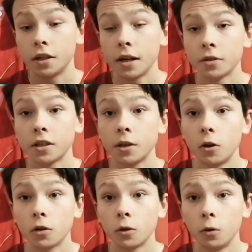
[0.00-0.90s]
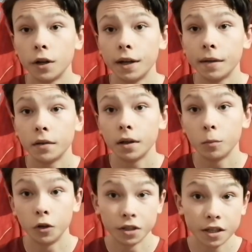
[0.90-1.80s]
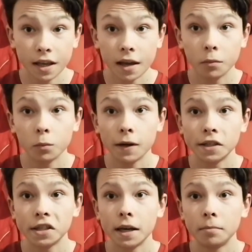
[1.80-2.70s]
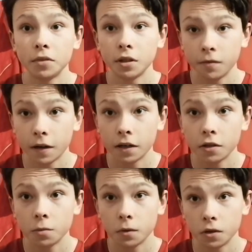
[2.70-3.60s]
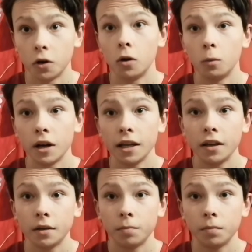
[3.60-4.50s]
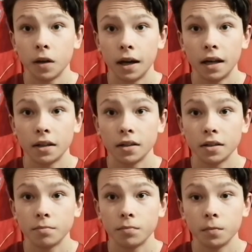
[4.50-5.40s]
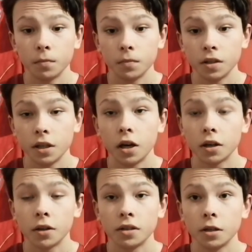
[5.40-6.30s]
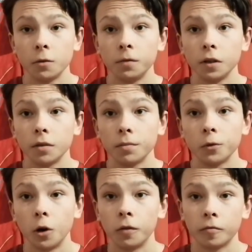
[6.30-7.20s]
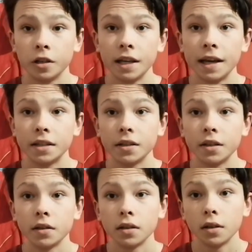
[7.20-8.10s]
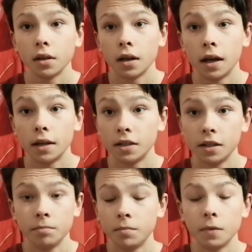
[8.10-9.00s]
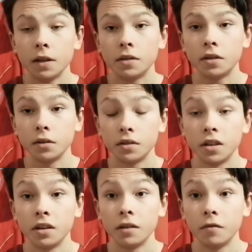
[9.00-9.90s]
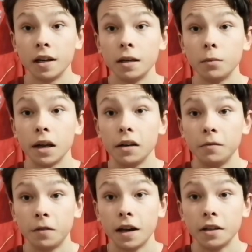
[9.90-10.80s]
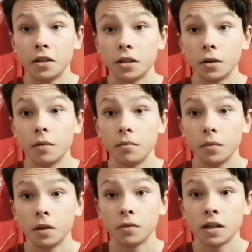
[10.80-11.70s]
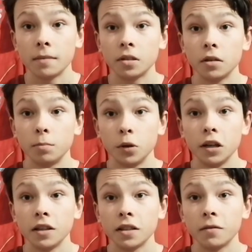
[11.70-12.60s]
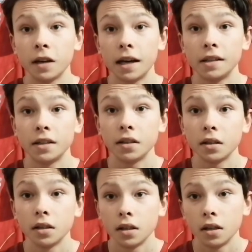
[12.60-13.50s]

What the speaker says: Chelsea got a corner. Once again, West Ham's defence was not awake, and Thiago Silva got a free header, and he took it really well. In fairness to him, it was an absolute bullet of a header,